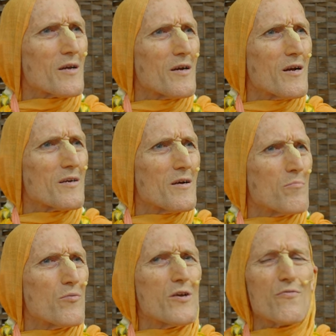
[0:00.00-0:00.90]
A, a,
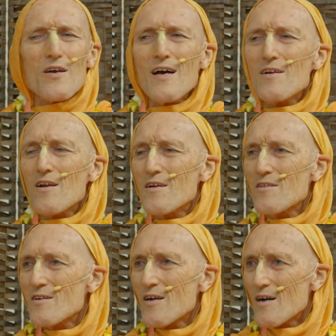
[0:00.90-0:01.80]
Brief Candle
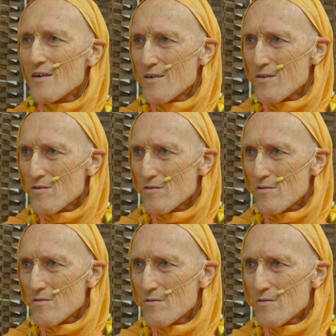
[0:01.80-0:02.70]
in the Darkness.
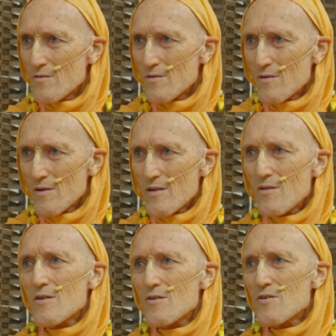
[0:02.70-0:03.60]
He
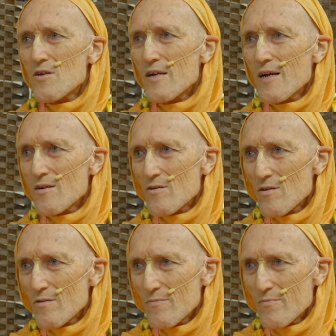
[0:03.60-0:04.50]
thinks he's a
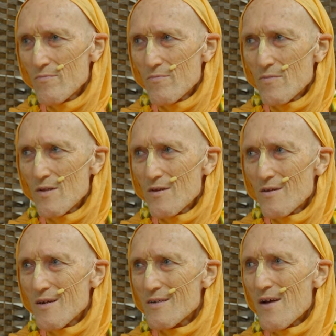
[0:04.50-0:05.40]
candle.
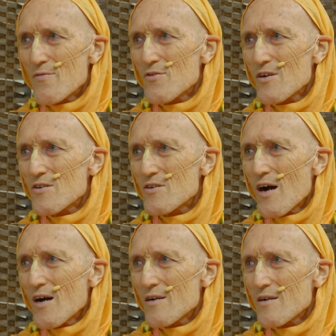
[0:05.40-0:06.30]
It, everything's
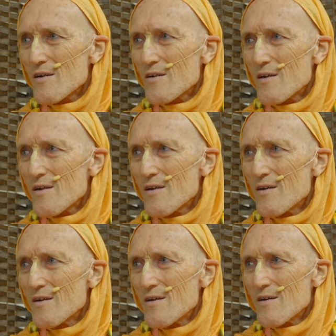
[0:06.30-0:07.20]
dark, and
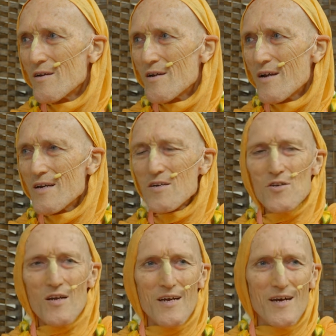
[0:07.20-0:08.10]
he
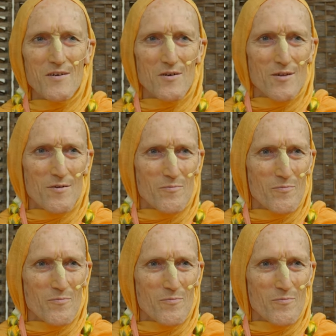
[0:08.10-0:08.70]
is a candle.